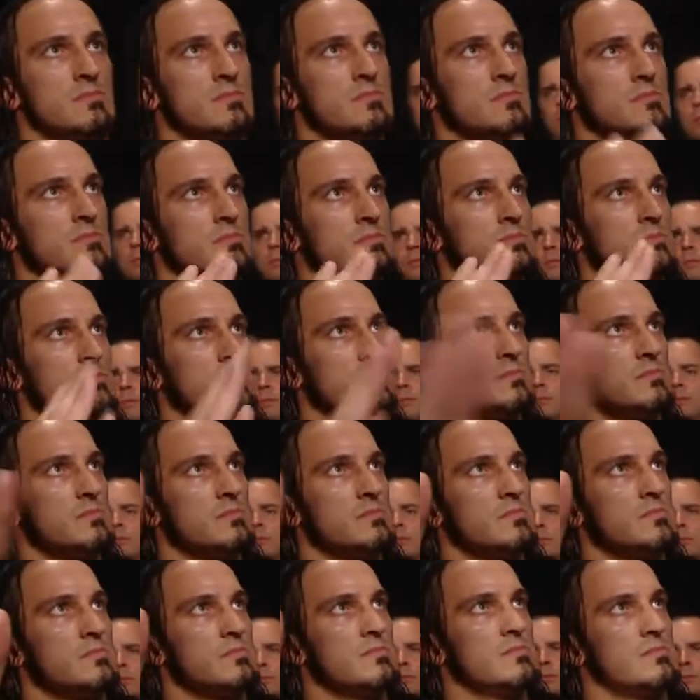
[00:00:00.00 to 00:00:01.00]

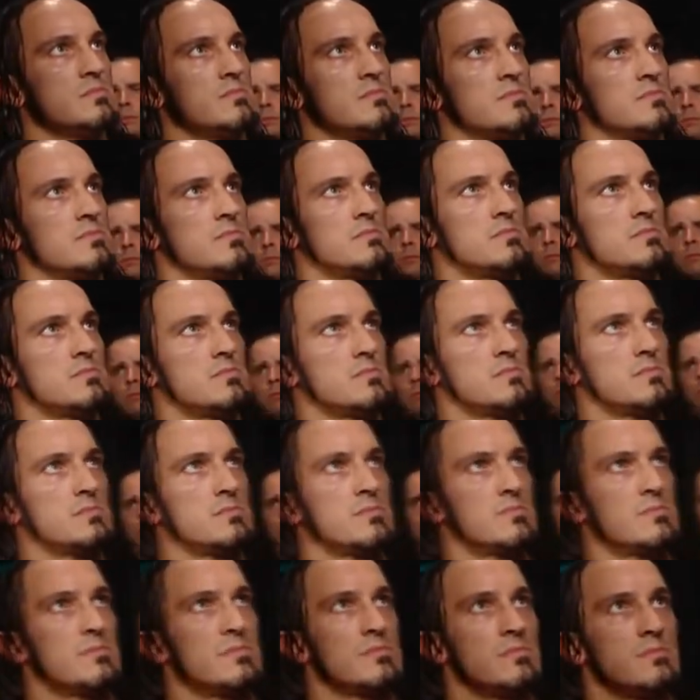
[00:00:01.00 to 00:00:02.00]

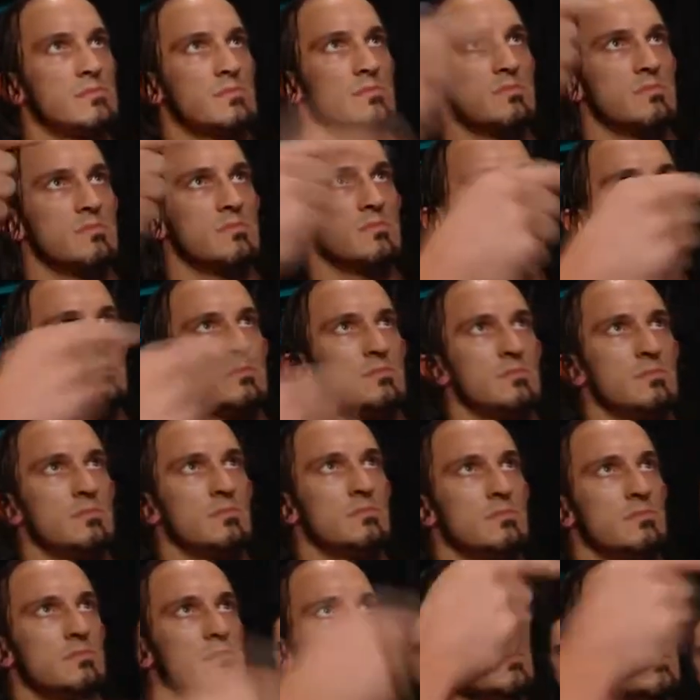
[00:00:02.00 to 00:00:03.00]

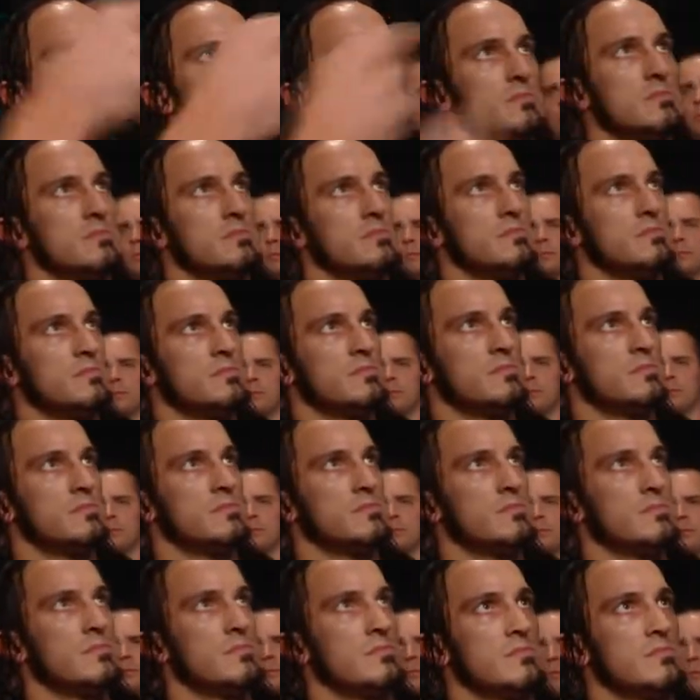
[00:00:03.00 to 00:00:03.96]
(silent)